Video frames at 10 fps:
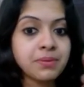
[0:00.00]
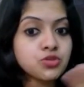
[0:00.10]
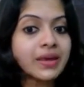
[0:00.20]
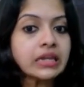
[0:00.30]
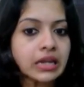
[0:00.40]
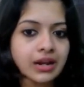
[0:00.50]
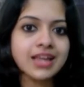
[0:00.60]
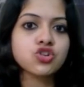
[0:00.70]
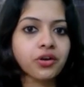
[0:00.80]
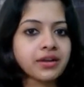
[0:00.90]
between
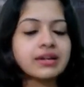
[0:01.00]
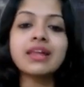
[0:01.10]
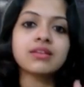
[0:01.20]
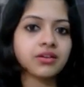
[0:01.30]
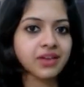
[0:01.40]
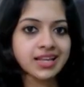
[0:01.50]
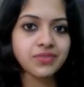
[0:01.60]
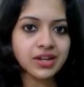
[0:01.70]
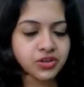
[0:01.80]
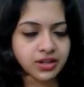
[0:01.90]
right auricle and right
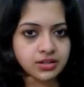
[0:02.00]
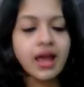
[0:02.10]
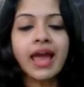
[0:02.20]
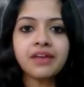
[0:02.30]
ventricle.